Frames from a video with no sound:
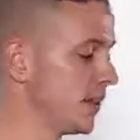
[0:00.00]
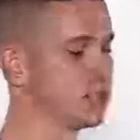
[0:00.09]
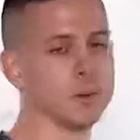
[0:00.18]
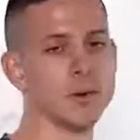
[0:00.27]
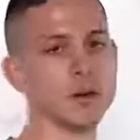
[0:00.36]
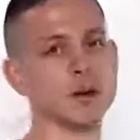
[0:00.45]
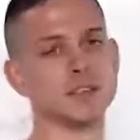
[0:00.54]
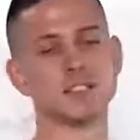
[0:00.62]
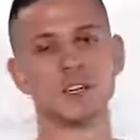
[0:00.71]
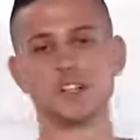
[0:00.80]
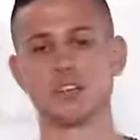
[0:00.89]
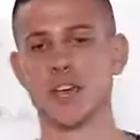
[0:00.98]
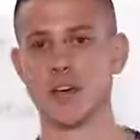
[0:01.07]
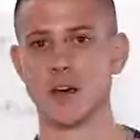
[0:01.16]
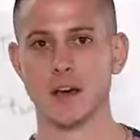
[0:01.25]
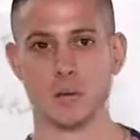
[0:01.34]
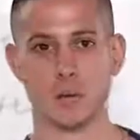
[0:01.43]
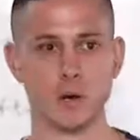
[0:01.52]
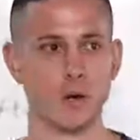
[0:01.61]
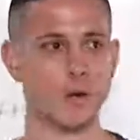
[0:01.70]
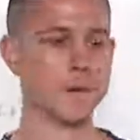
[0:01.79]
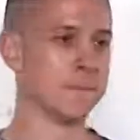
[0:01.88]
things going on in such a chaotic
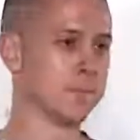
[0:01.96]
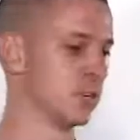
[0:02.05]
world.